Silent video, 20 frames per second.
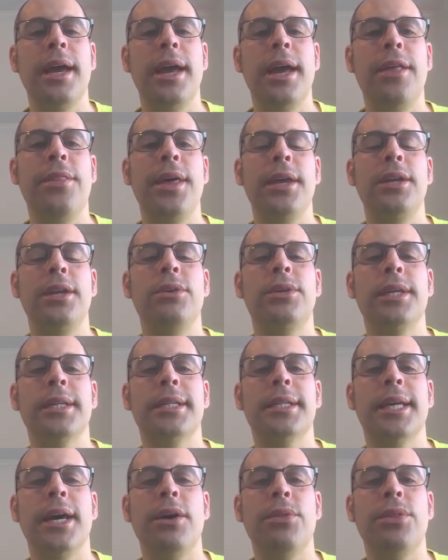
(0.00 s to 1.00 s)
and then you
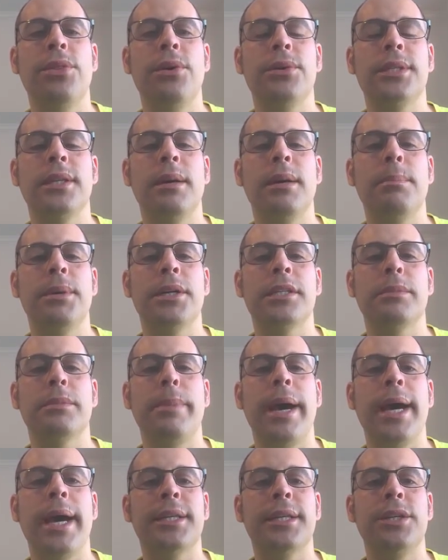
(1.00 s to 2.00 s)
discount those numbers
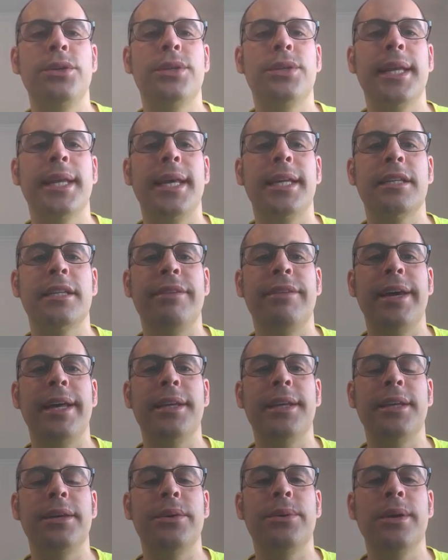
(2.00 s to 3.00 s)
back to today's
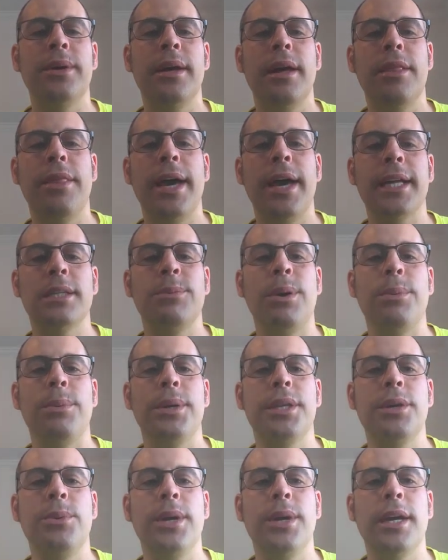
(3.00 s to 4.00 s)
value. That's what
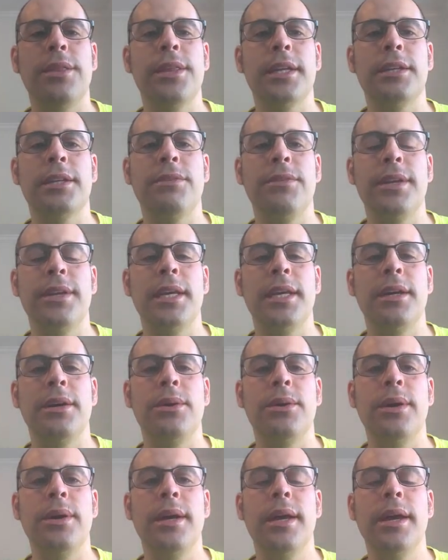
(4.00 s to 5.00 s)
we're doing in this
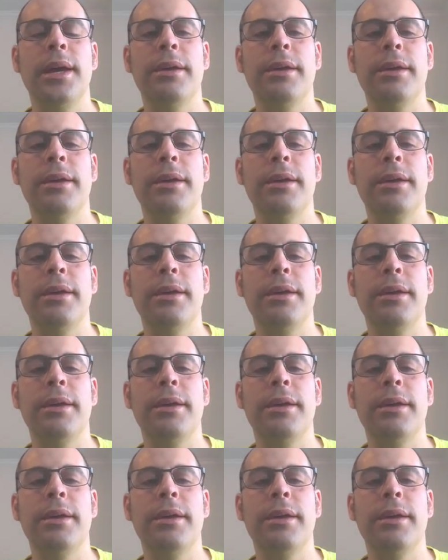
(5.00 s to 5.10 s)
video.